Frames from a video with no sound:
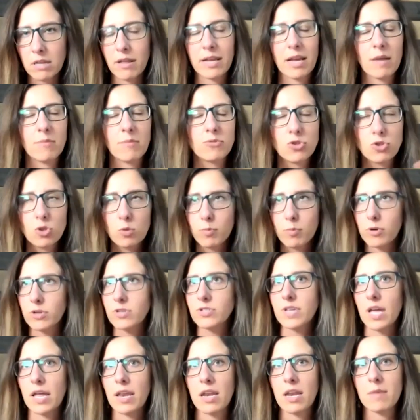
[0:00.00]
Like I'm super
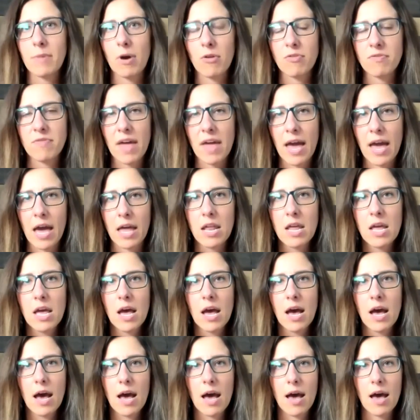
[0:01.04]
excited about that.
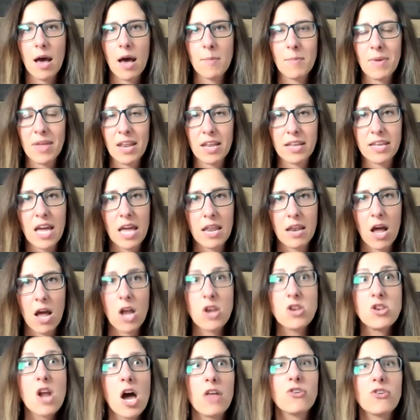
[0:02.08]
And again,
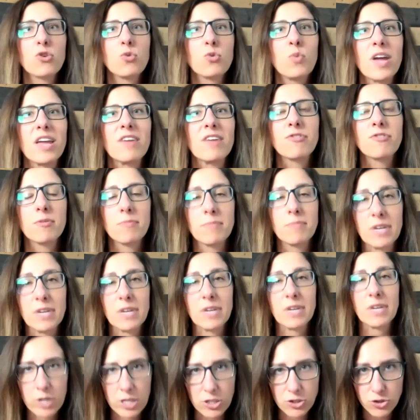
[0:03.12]
another way for me
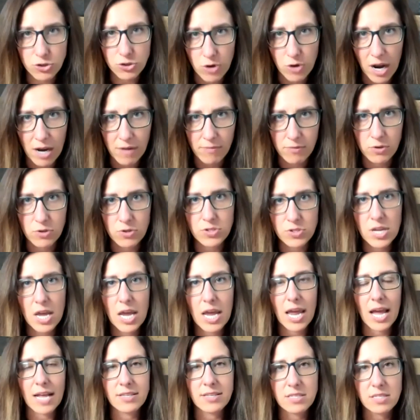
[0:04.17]
to reach drivers
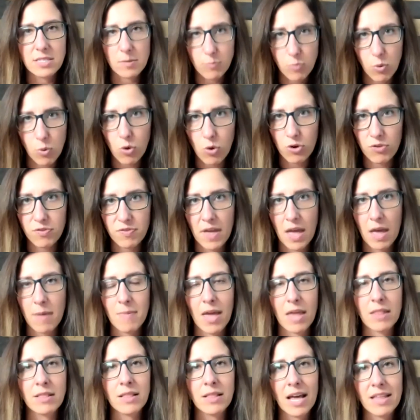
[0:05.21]
and support
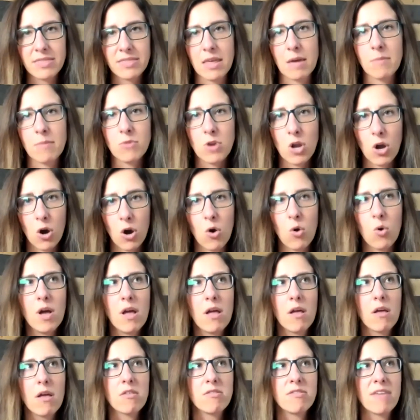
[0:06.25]
them and let them know
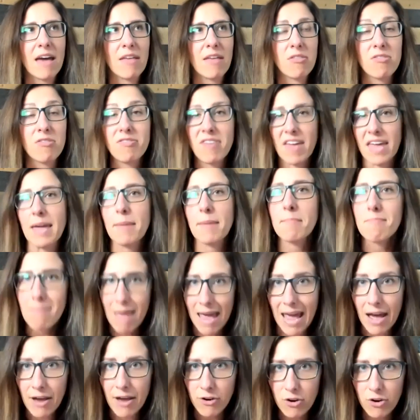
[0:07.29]
that they
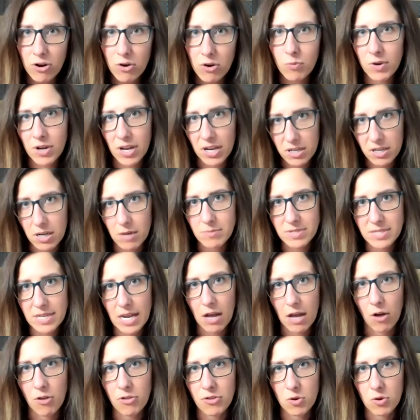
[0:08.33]
matter when it comes to
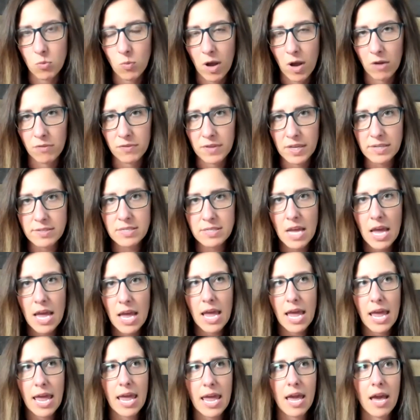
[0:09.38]
health and wellness.
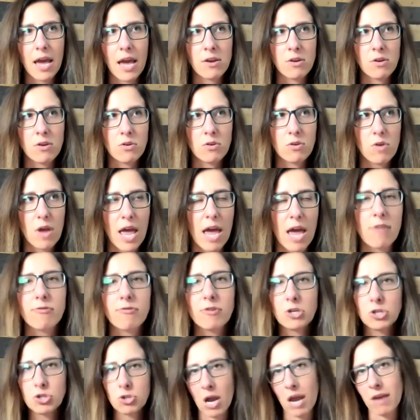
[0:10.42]
And
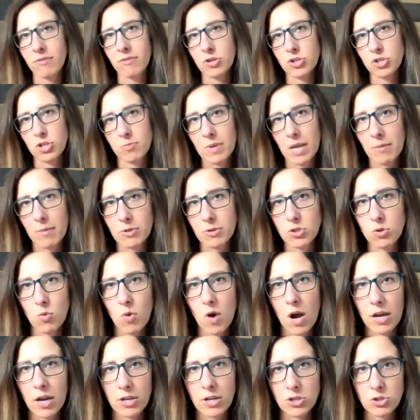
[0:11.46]
every driver should be able to
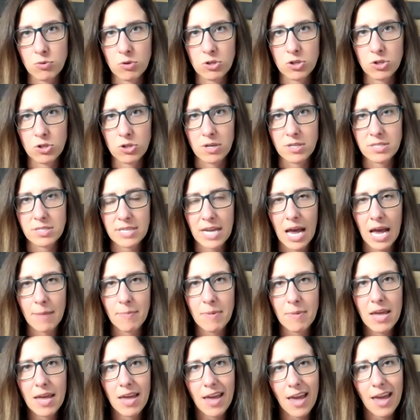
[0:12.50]
walk into a truck
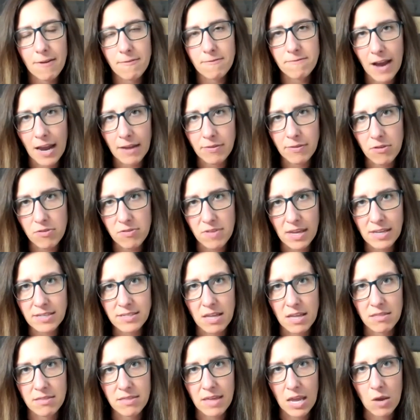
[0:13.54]
stop and find the things
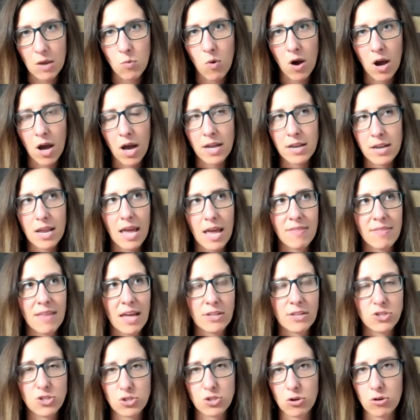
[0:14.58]
that they want and
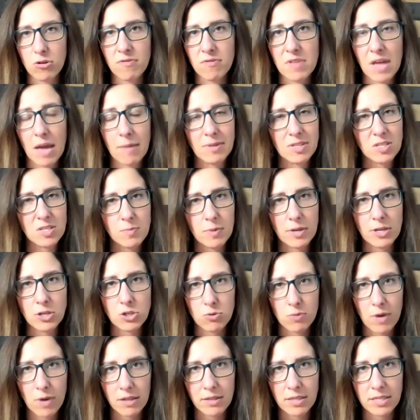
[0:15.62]
that serve them and speak
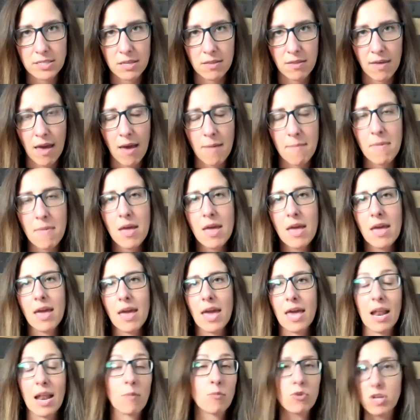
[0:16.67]
directly to them.
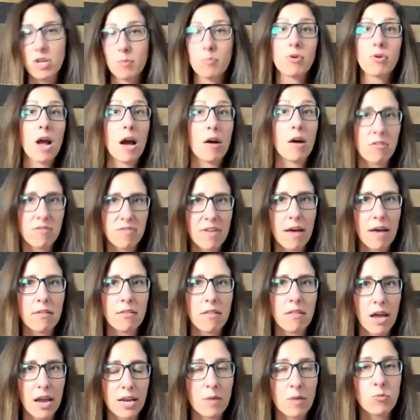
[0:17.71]
And I'm really proud of that
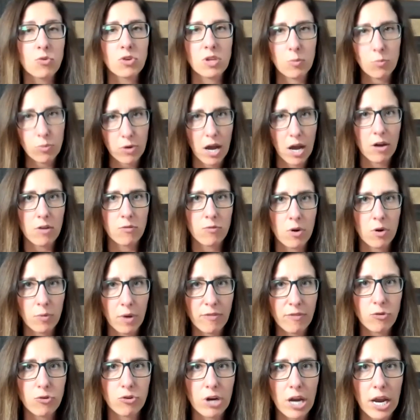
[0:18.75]
line. I'm really proud of what
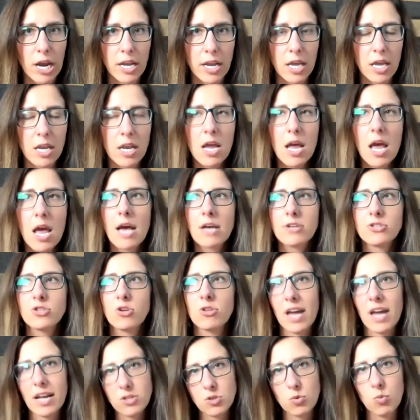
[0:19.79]
I've created. So
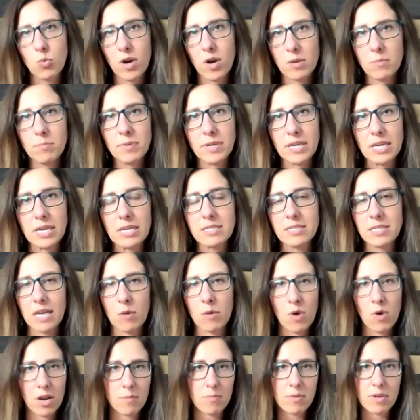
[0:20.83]
that's one piece. I
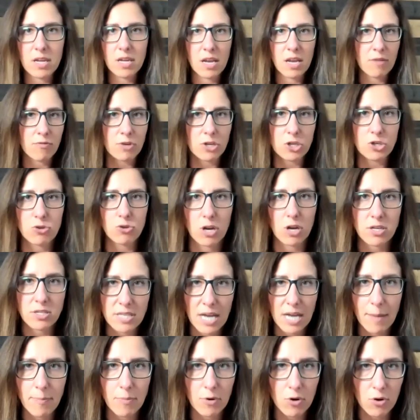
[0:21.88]
want to be in every truck
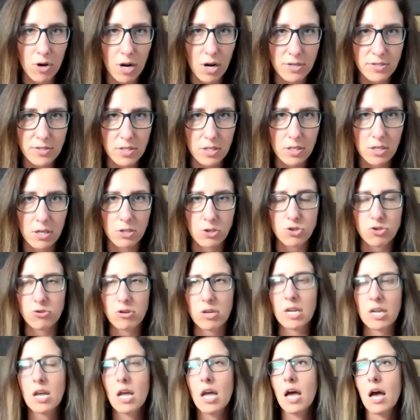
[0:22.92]
stop across the
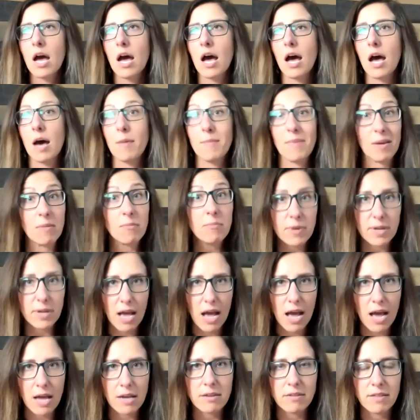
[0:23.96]
country and
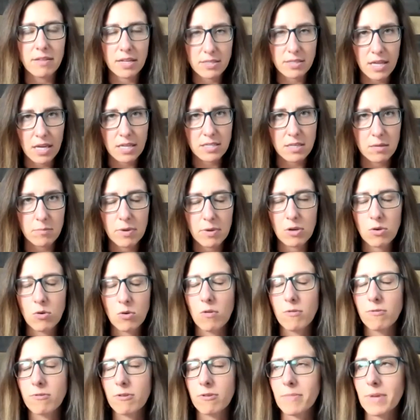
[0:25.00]
beyond. That's a big
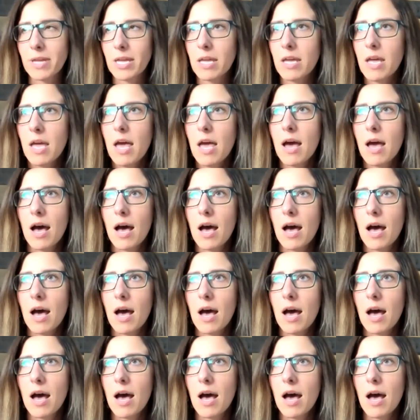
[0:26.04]
goal for me.